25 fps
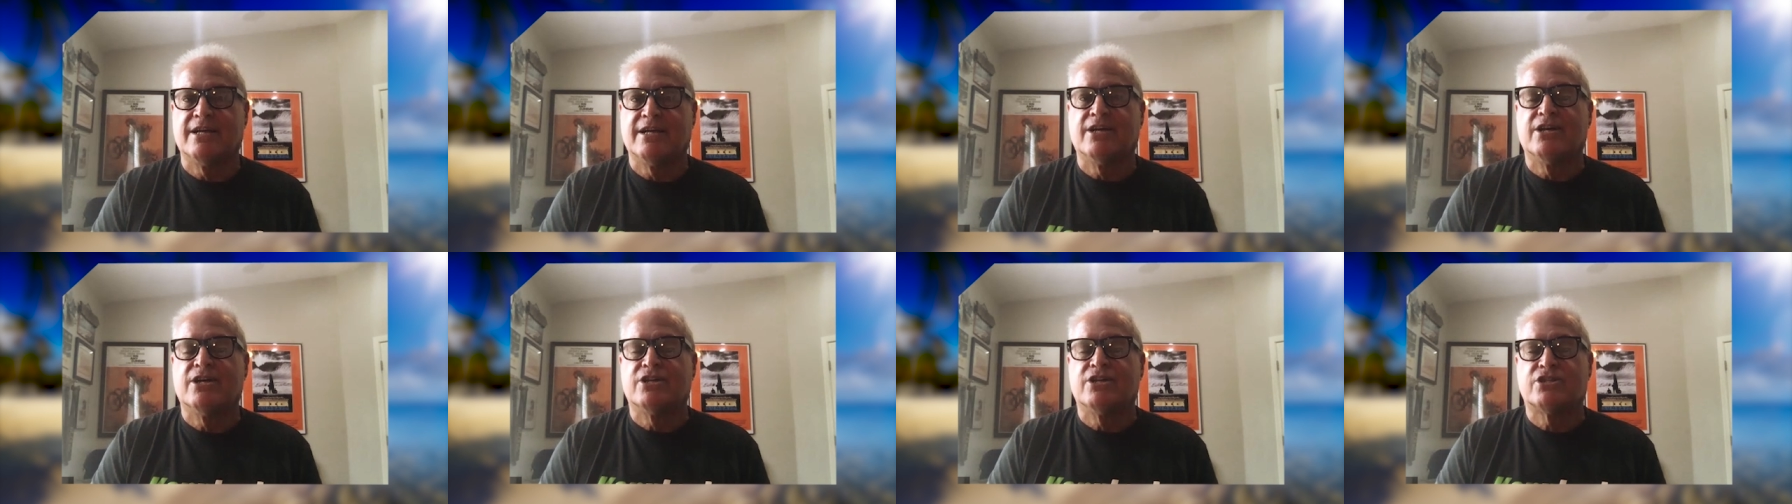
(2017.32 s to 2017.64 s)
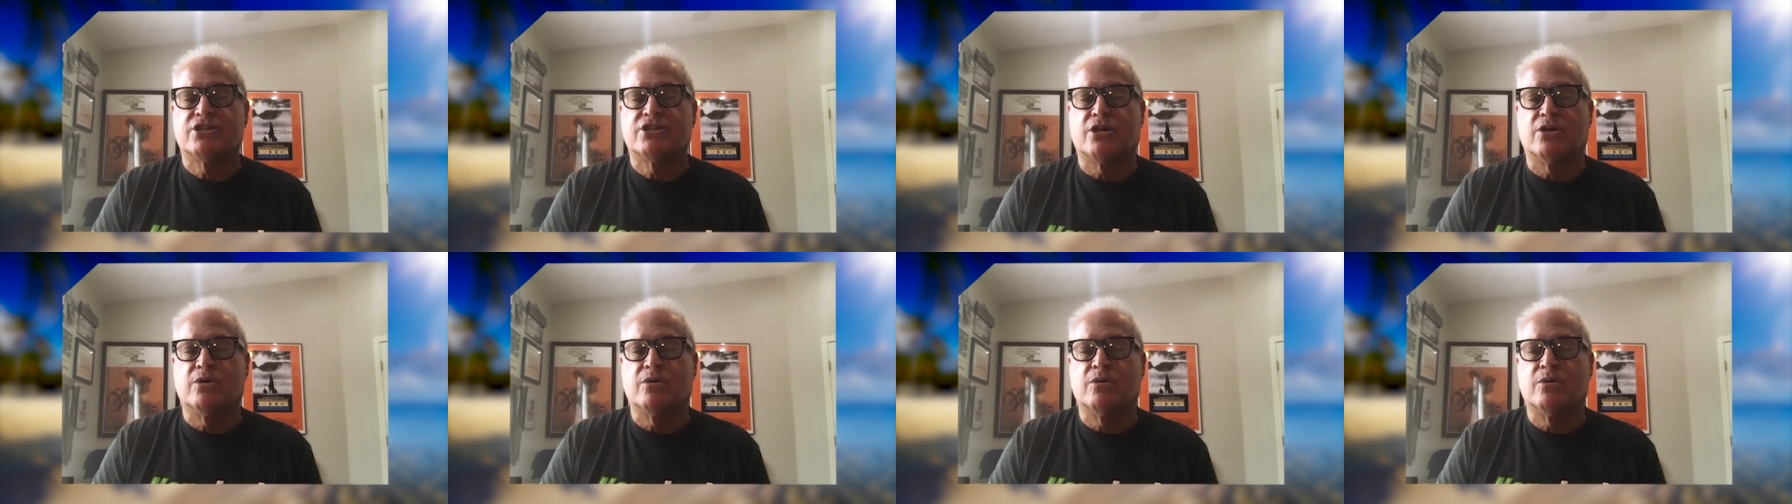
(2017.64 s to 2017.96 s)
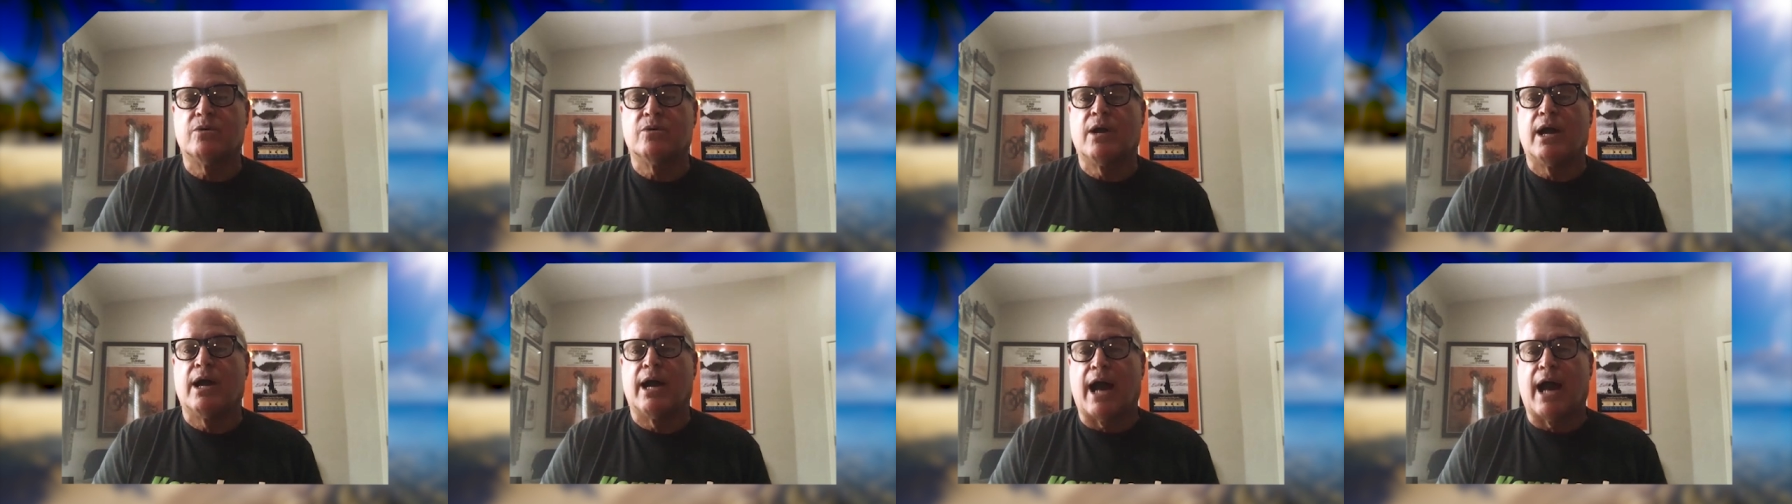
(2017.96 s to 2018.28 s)

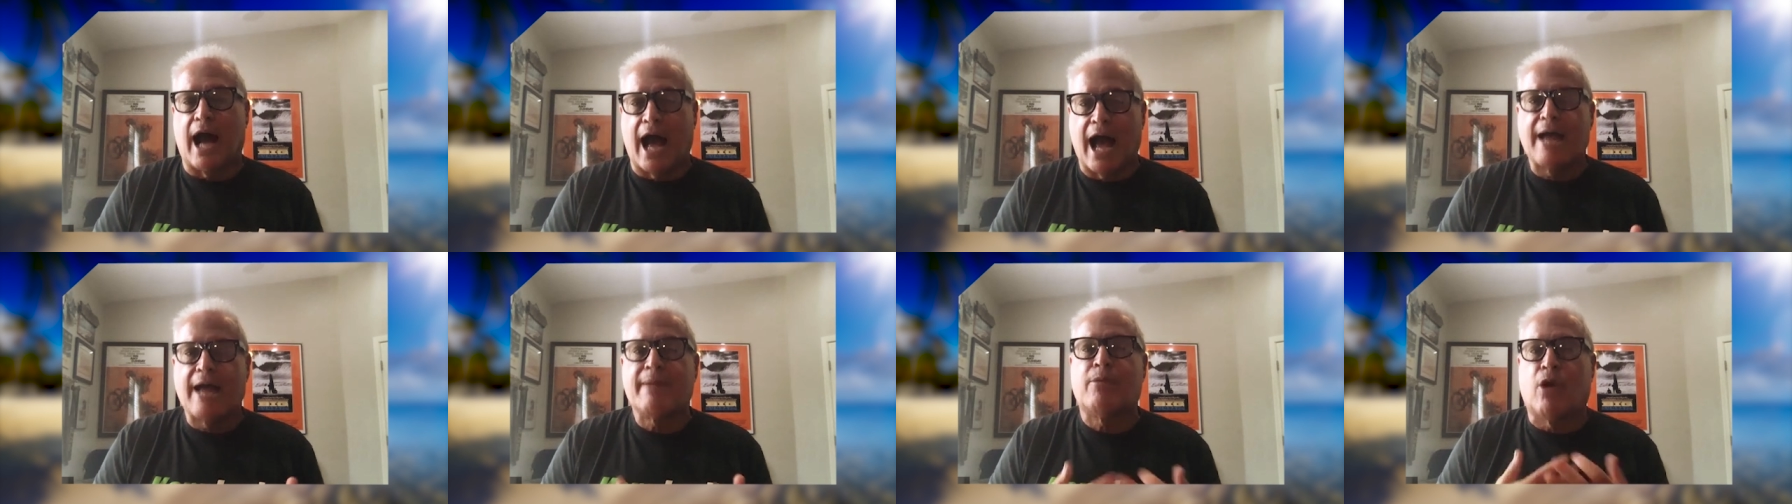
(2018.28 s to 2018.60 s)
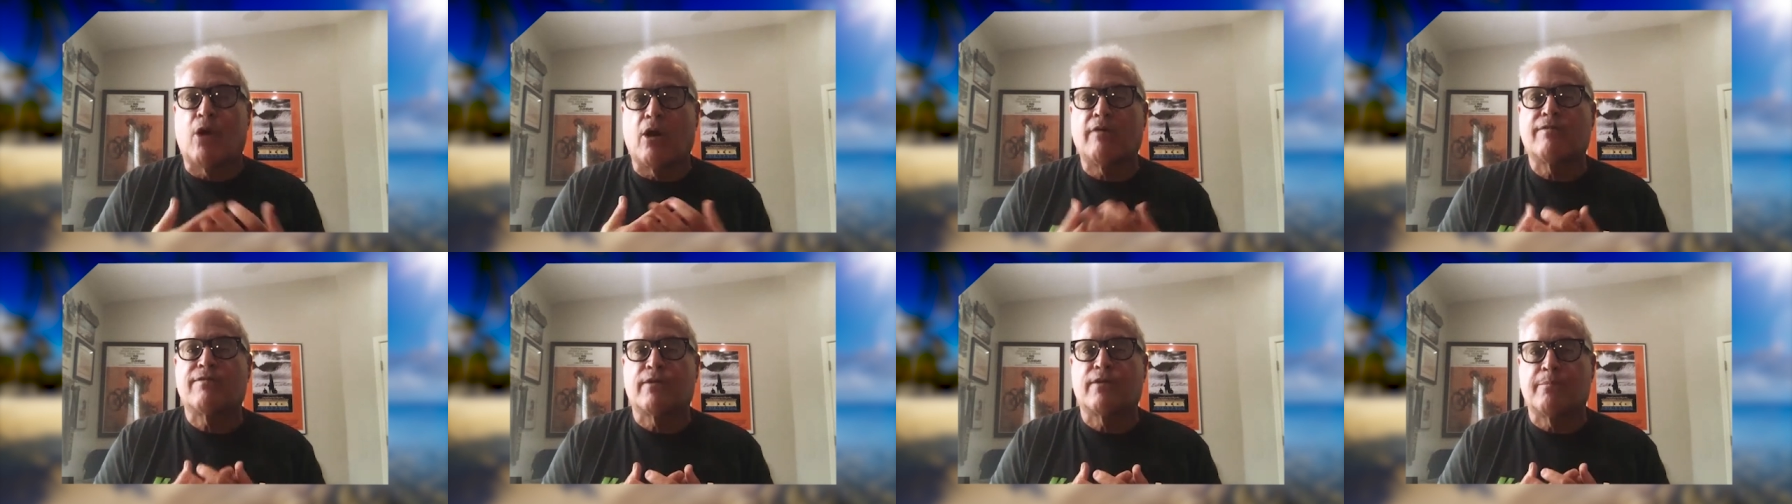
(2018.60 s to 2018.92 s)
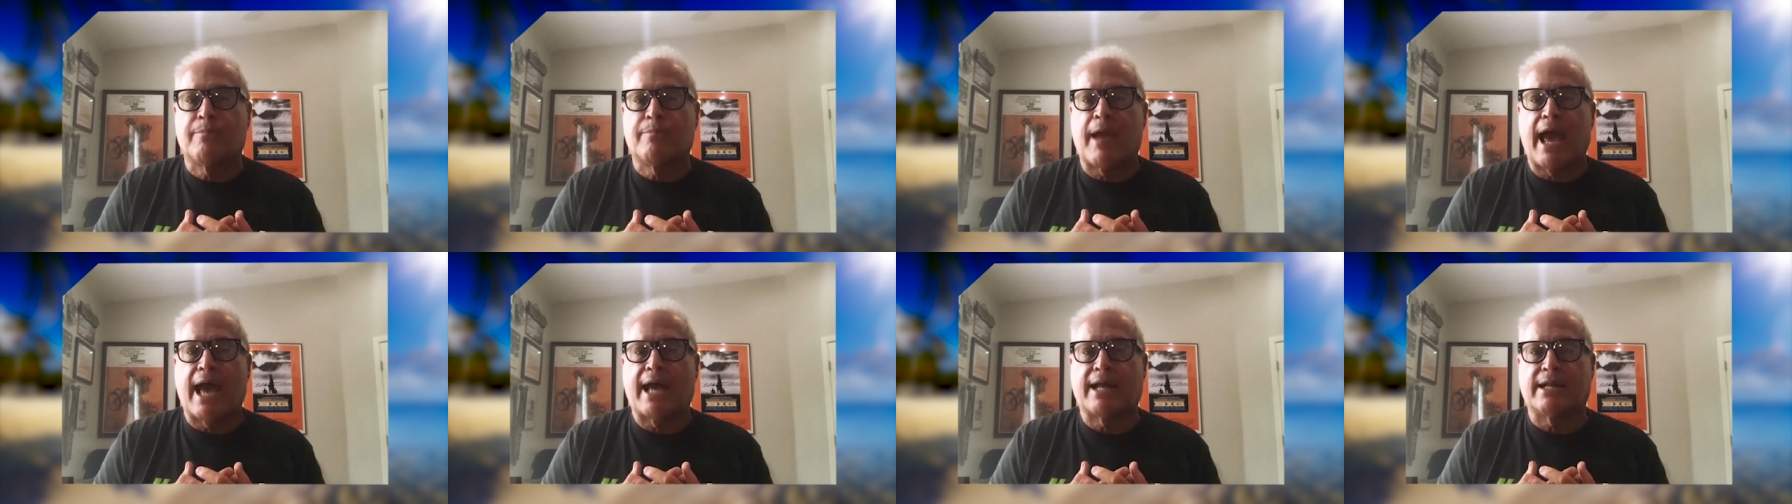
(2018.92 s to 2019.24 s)
So I'm all for
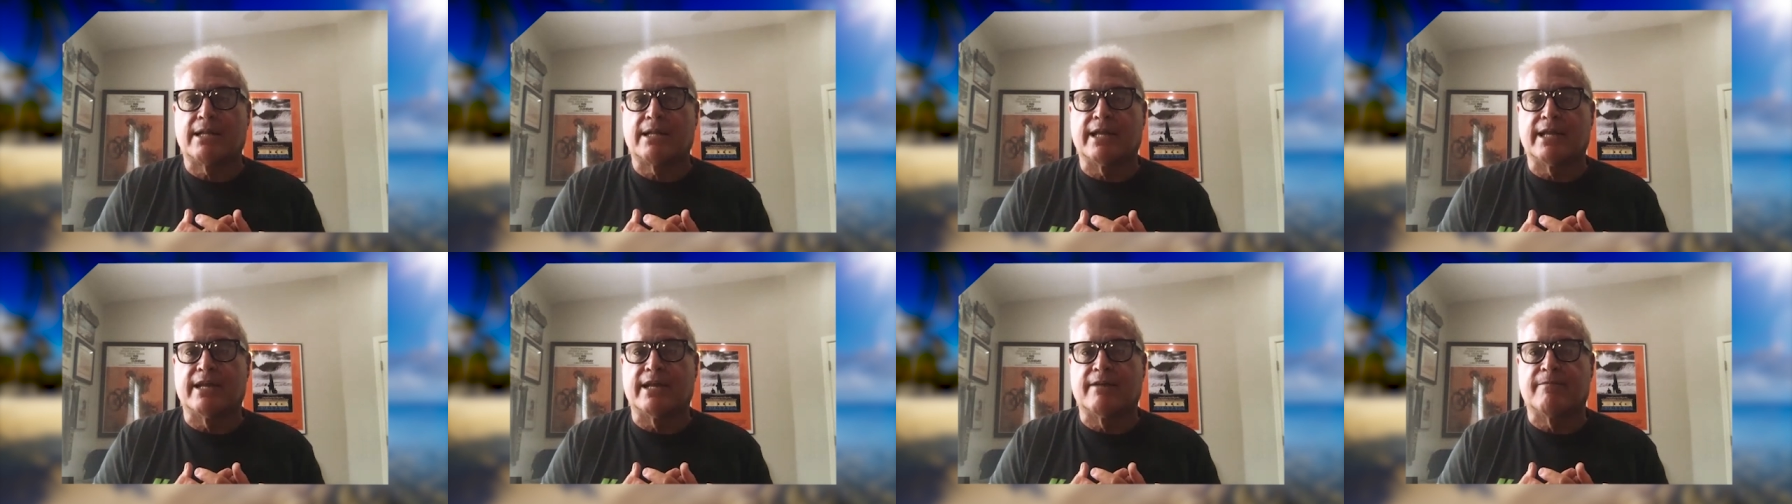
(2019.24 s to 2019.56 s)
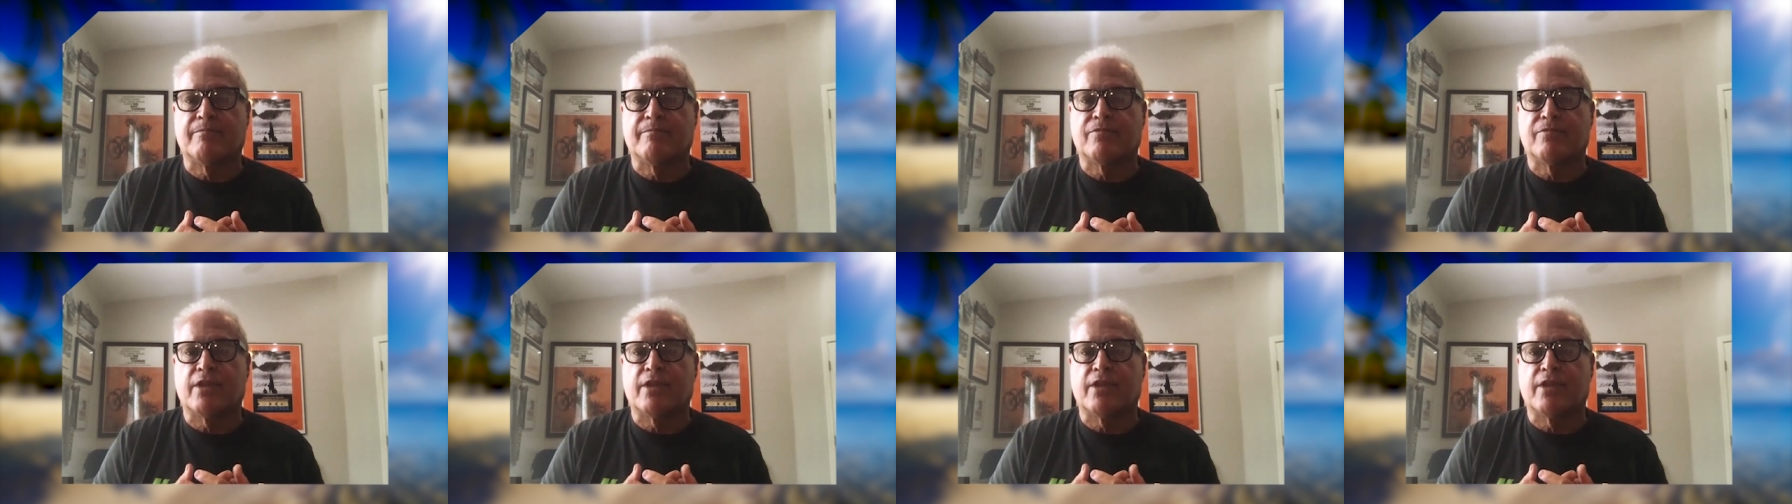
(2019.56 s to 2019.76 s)
paddling.